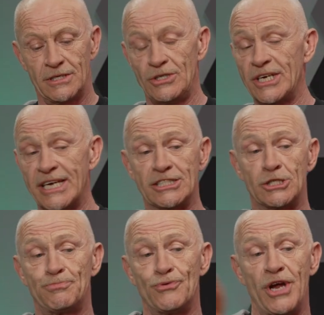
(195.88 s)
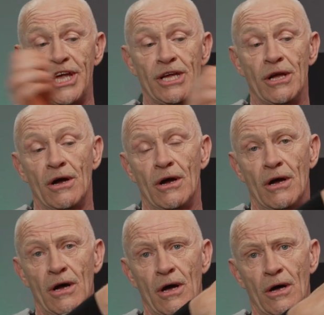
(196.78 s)
you can spray
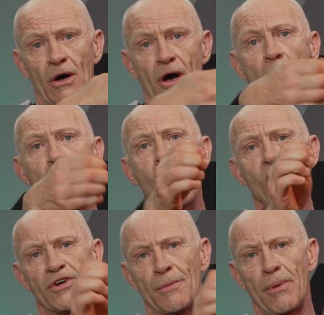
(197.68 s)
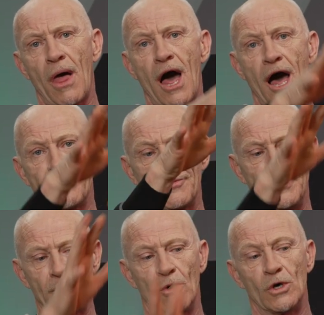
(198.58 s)
over the plant,
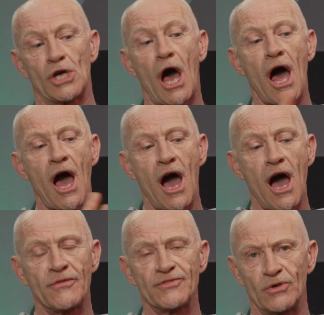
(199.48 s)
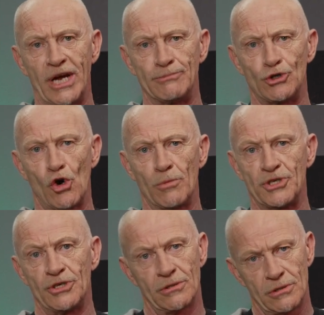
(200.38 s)
because after absorption